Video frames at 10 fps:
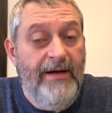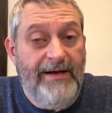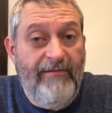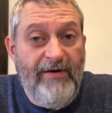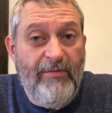
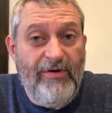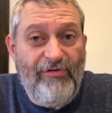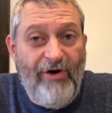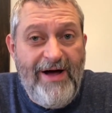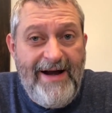Definitely worth
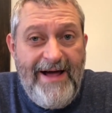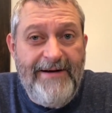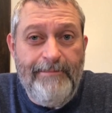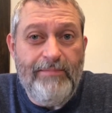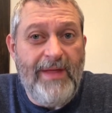trying
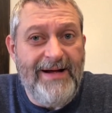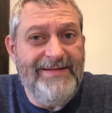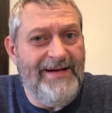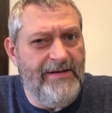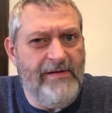out. Like I
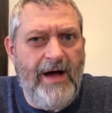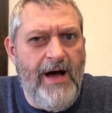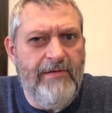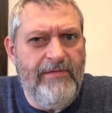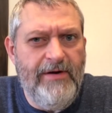said, it's
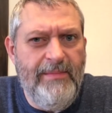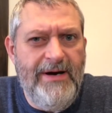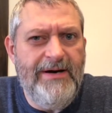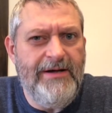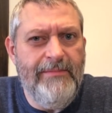odd for an
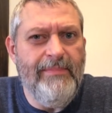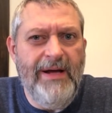American,